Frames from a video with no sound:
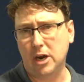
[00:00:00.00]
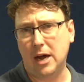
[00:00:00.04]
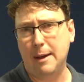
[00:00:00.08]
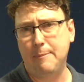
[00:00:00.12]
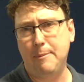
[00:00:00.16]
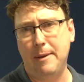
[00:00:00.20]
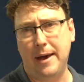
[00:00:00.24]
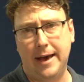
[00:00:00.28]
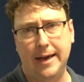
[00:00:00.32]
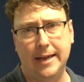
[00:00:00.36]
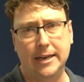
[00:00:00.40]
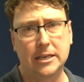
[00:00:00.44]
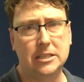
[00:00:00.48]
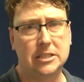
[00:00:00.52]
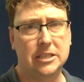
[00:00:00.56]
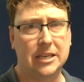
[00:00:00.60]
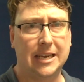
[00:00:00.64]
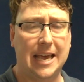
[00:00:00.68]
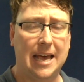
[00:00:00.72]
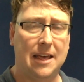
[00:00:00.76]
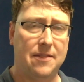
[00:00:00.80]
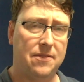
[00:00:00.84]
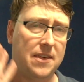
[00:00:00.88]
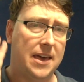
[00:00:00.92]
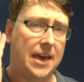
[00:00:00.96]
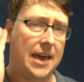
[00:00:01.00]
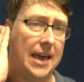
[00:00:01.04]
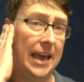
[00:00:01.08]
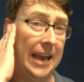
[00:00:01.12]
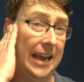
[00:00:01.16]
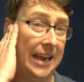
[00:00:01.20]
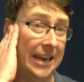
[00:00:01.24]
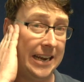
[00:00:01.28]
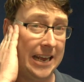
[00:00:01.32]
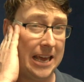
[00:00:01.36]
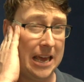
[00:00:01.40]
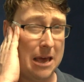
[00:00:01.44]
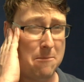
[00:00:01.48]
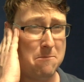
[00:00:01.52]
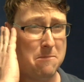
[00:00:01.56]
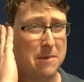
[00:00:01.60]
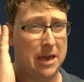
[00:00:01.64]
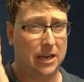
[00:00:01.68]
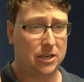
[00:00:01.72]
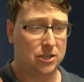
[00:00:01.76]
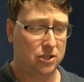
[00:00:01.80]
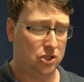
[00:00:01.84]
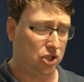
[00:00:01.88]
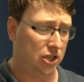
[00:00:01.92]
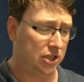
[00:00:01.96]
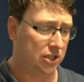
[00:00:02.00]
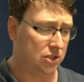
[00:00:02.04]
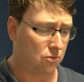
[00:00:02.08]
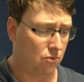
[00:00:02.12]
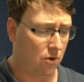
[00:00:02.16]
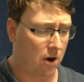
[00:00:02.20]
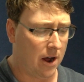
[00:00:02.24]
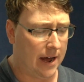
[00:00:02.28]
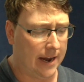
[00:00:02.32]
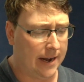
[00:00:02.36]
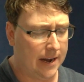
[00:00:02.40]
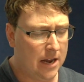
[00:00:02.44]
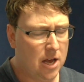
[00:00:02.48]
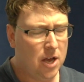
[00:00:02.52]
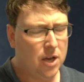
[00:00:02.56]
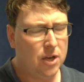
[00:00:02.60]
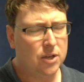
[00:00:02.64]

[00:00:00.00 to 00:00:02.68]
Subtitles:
iPad to get their in-ear mix just right.